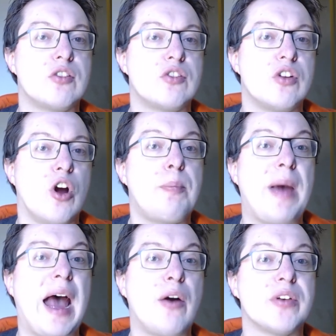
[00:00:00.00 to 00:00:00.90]
Her
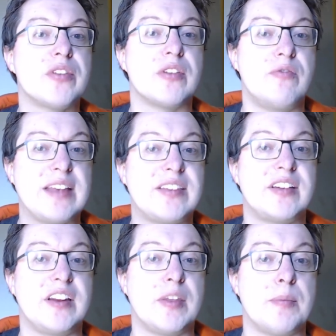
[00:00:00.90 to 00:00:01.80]
power is
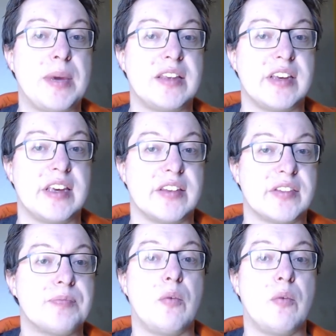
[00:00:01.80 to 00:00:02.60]
invested in the PCs.